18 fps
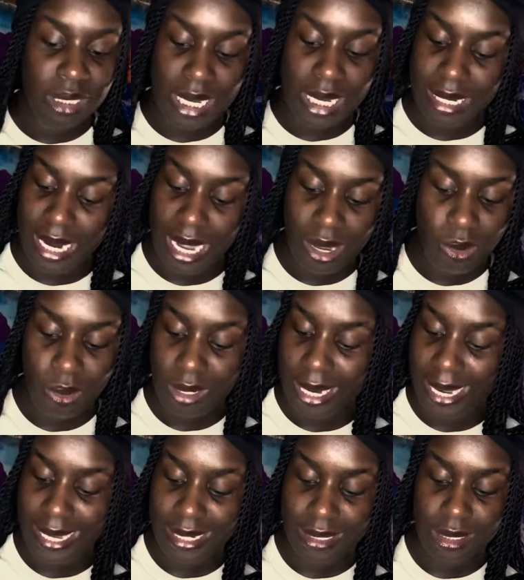They not gonna
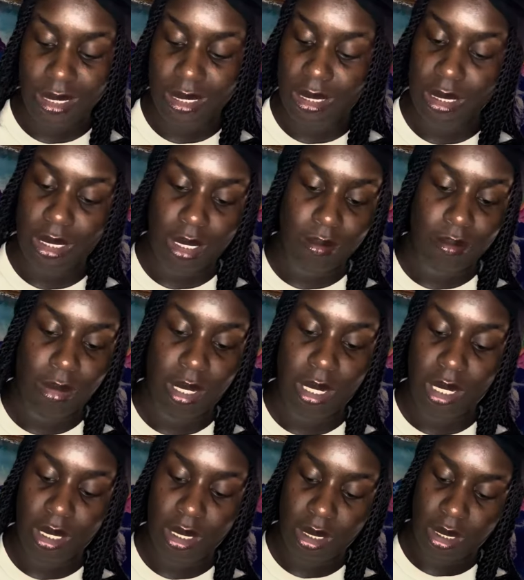like this shit,
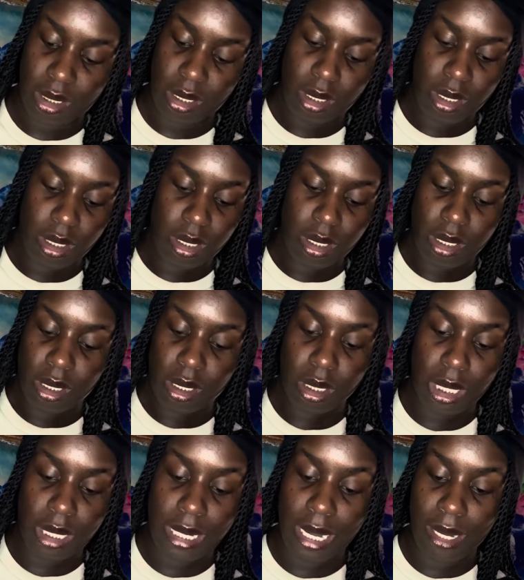bruh.
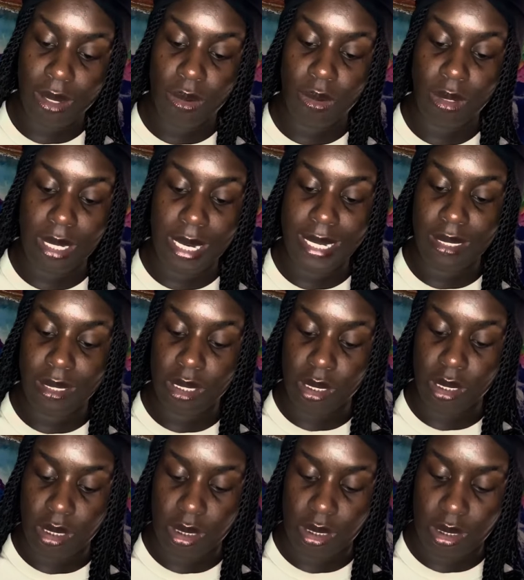They not gonna like
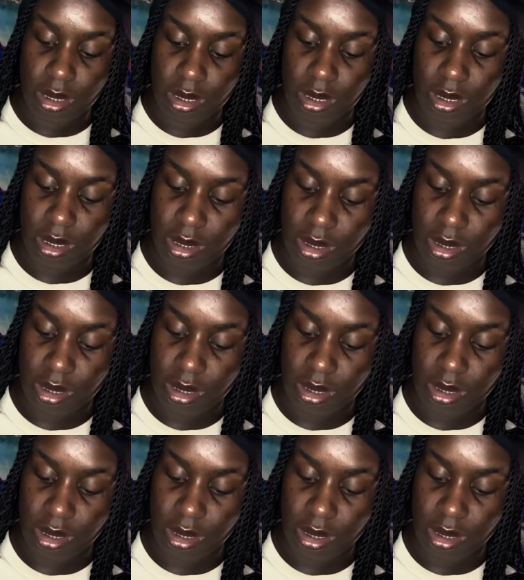this.